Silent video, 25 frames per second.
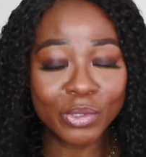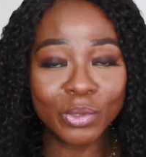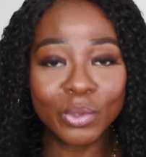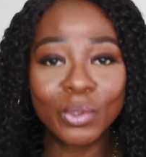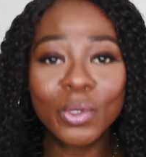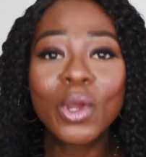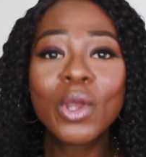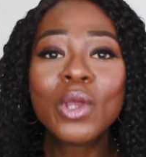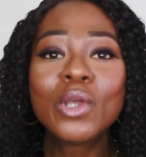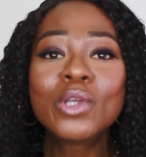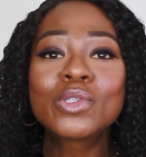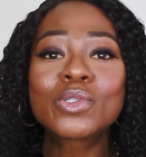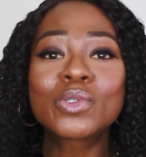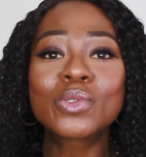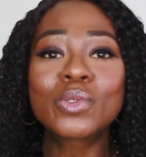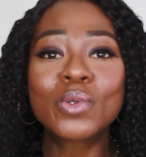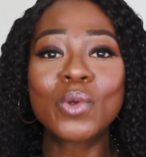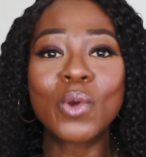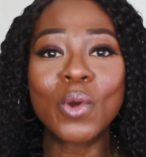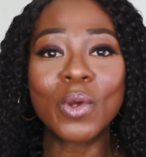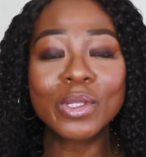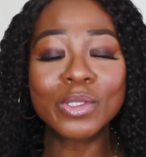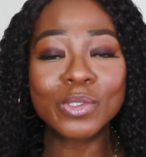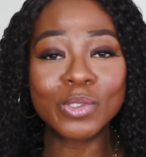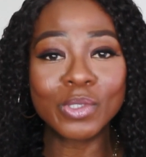you to
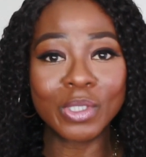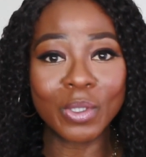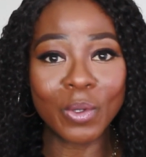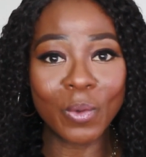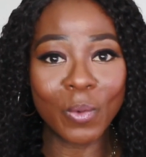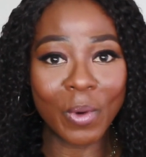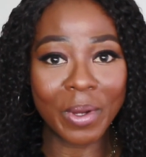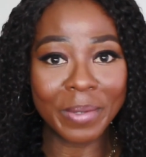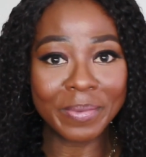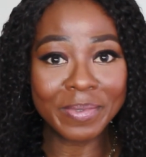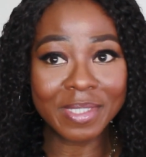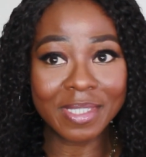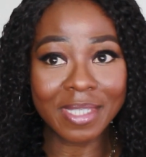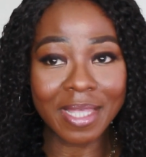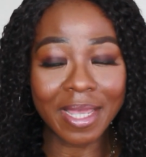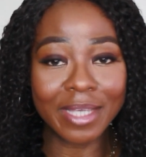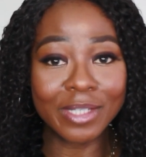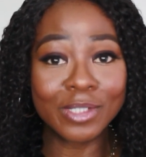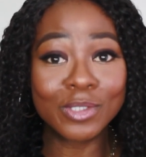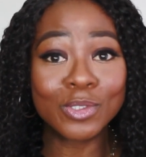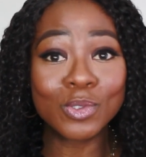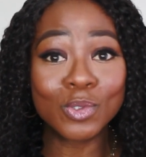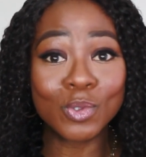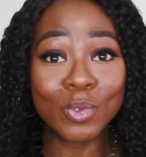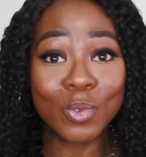go into their
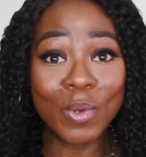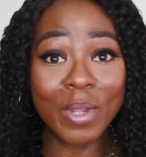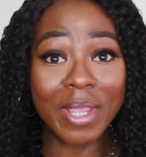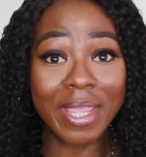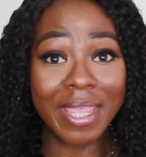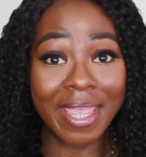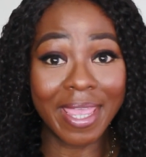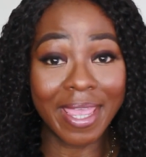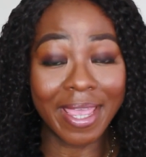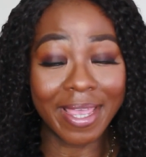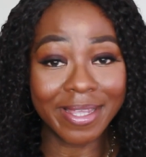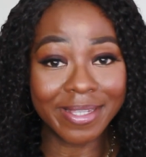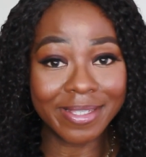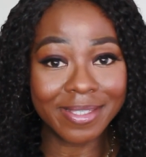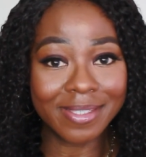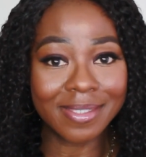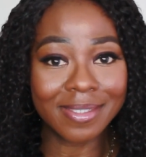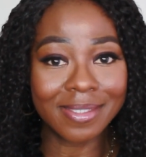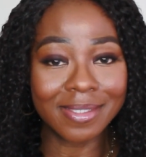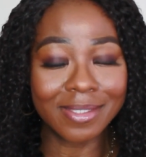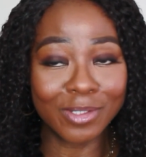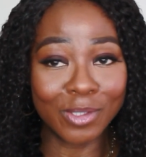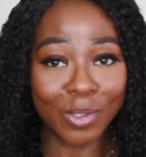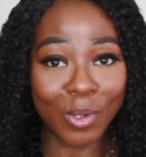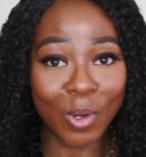website to
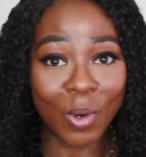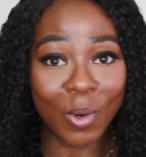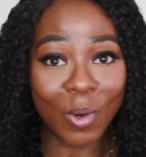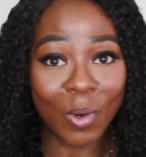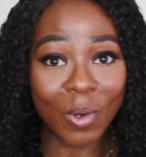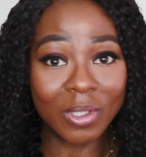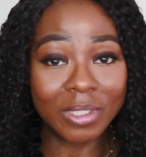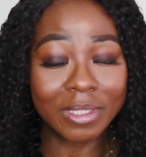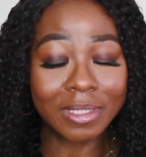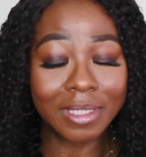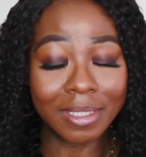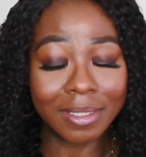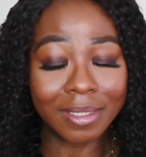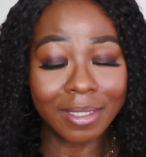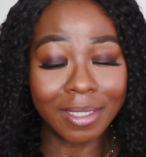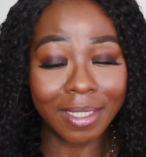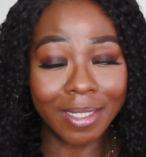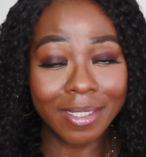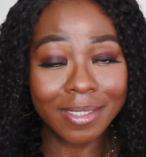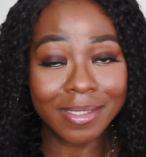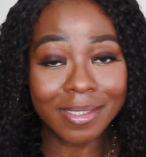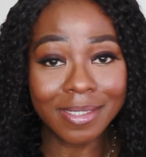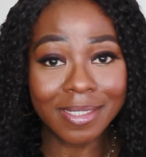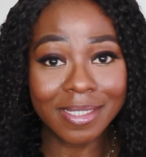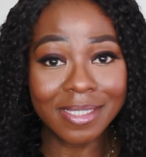get your contact
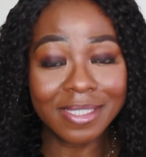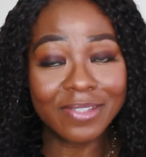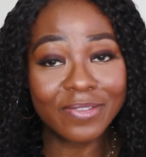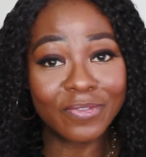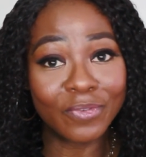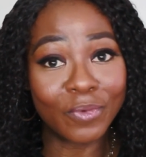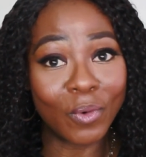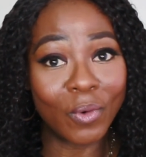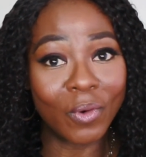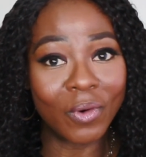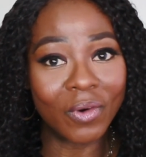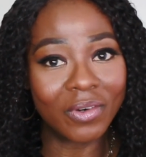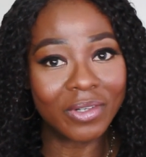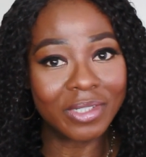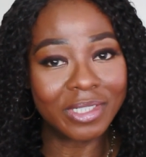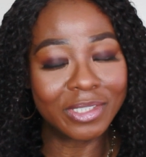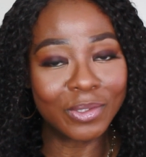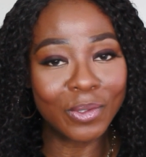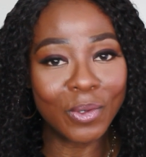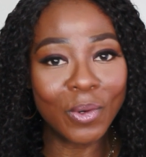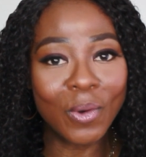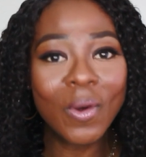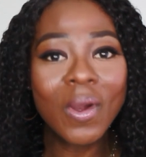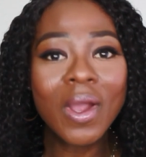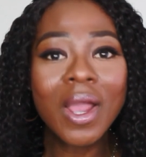lenses for, you
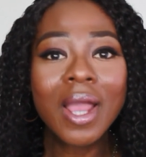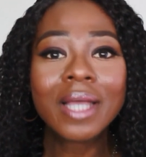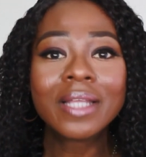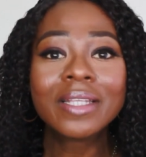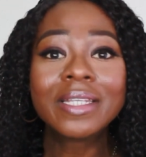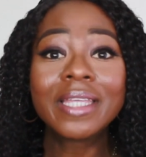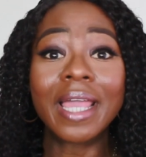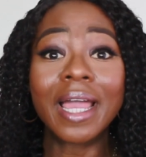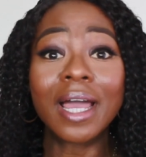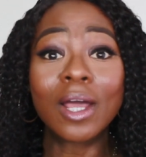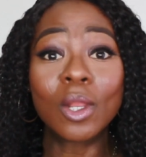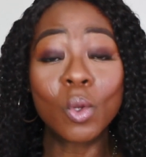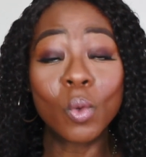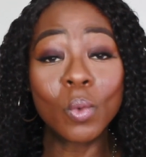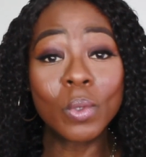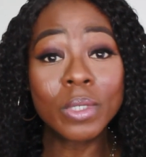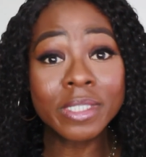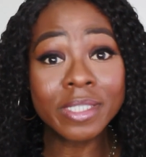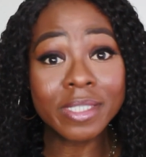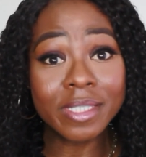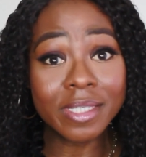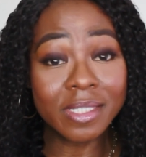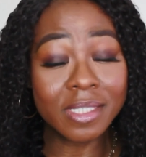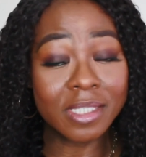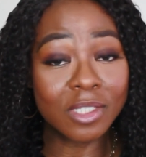know, the Halloween
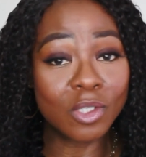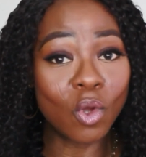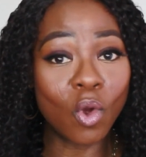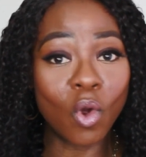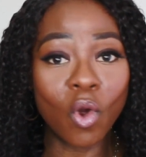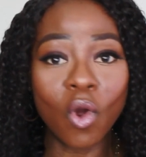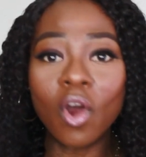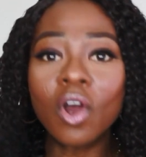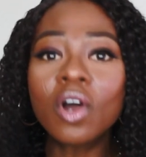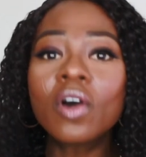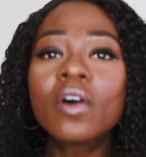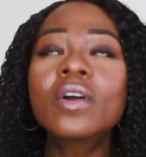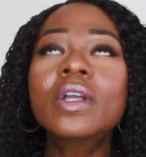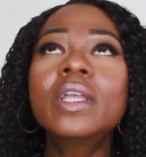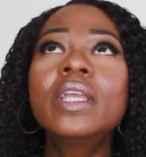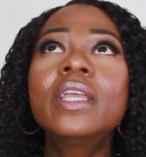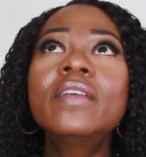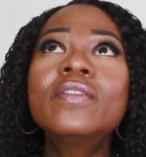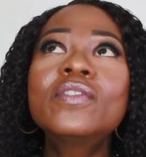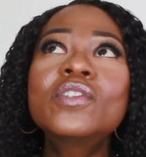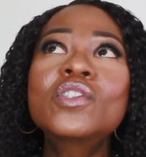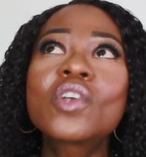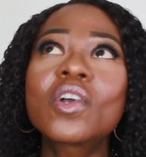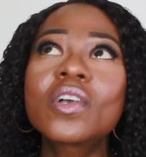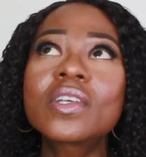season. Or
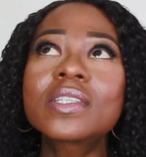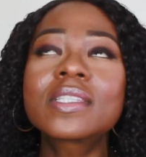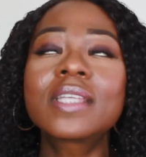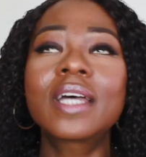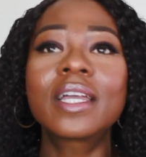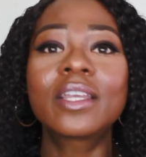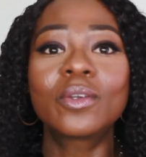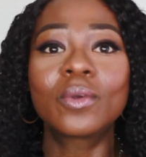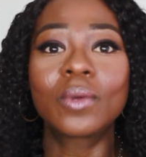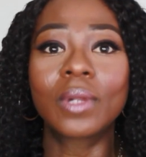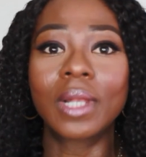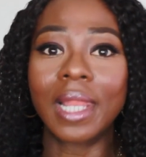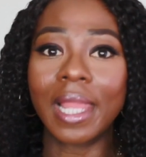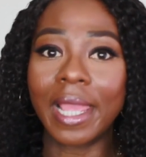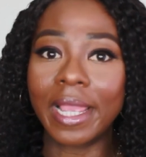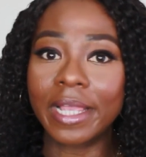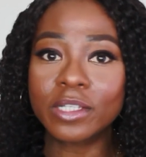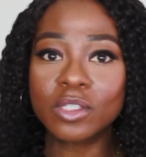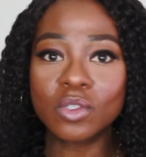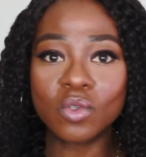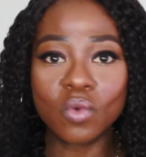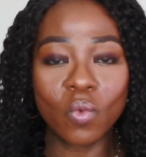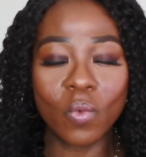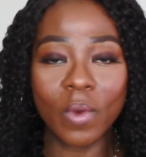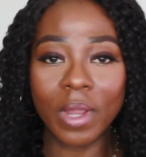if just that you
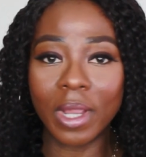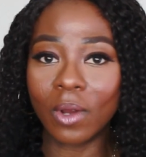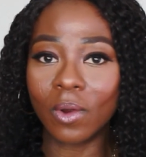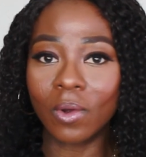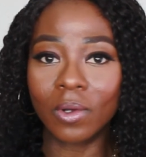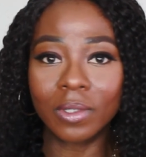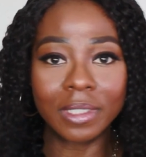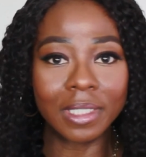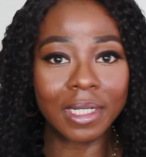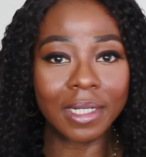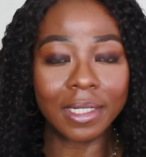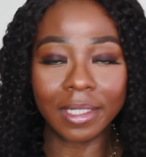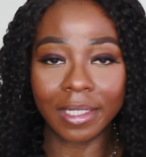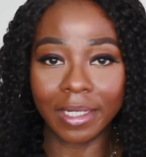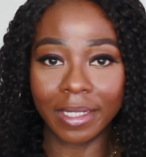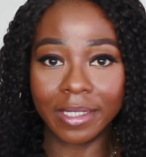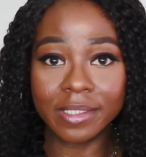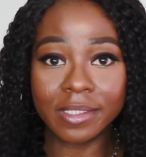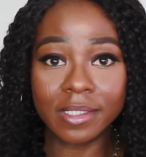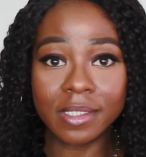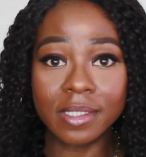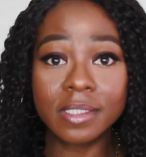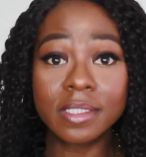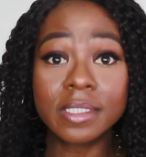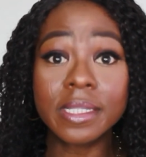like to wear contact
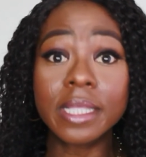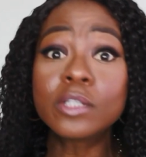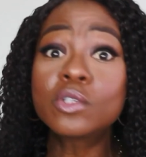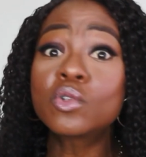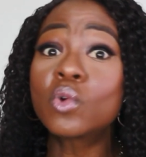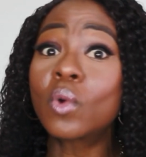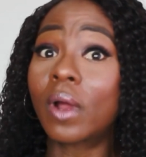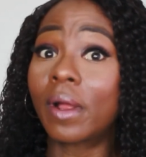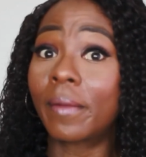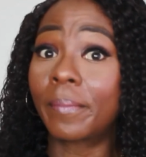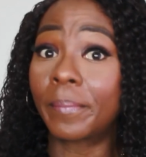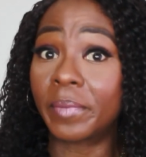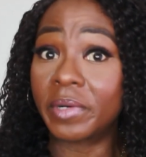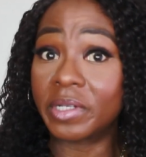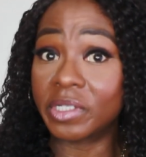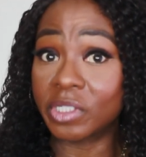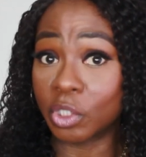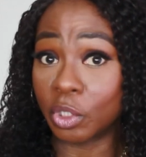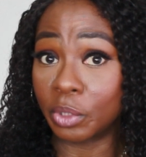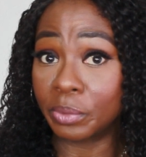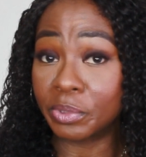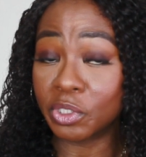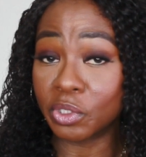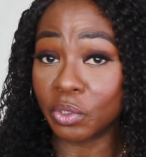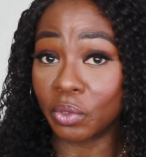lenses, they do have
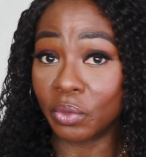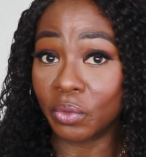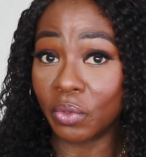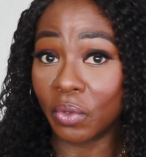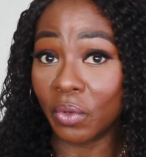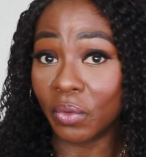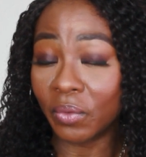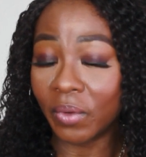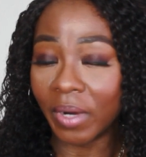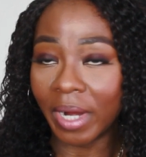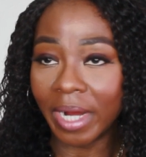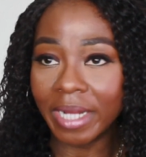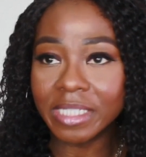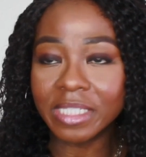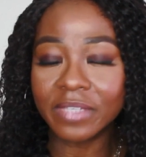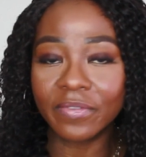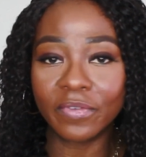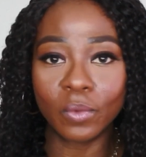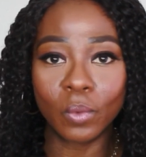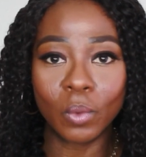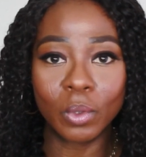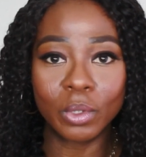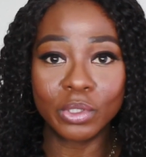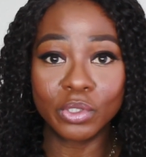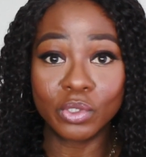prescription, alright, if
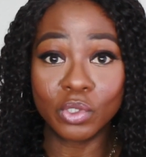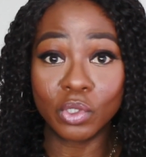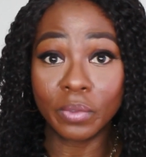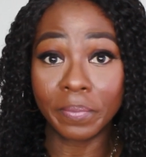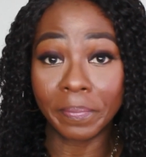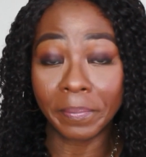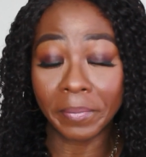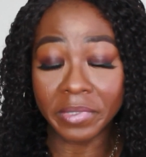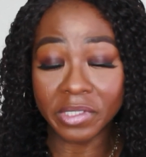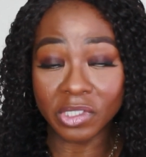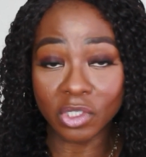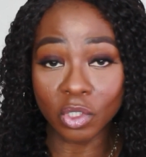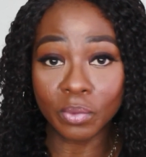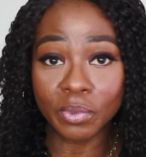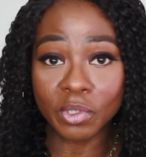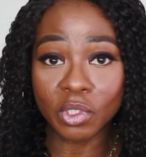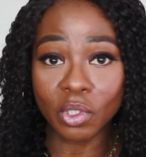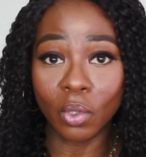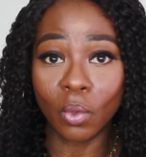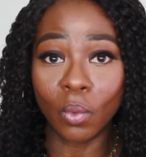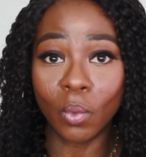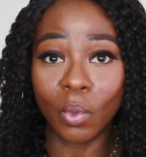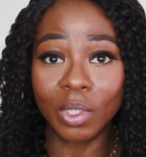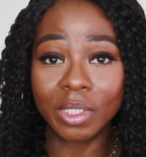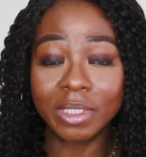you want to do
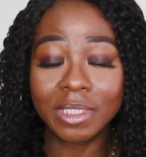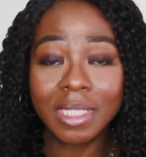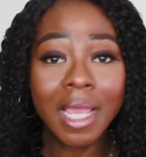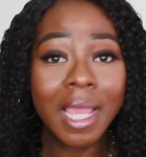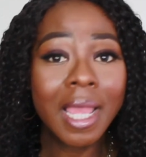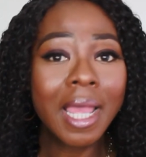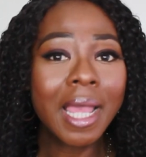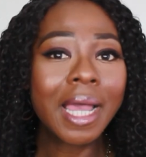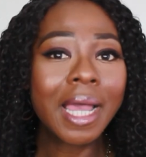prescription one.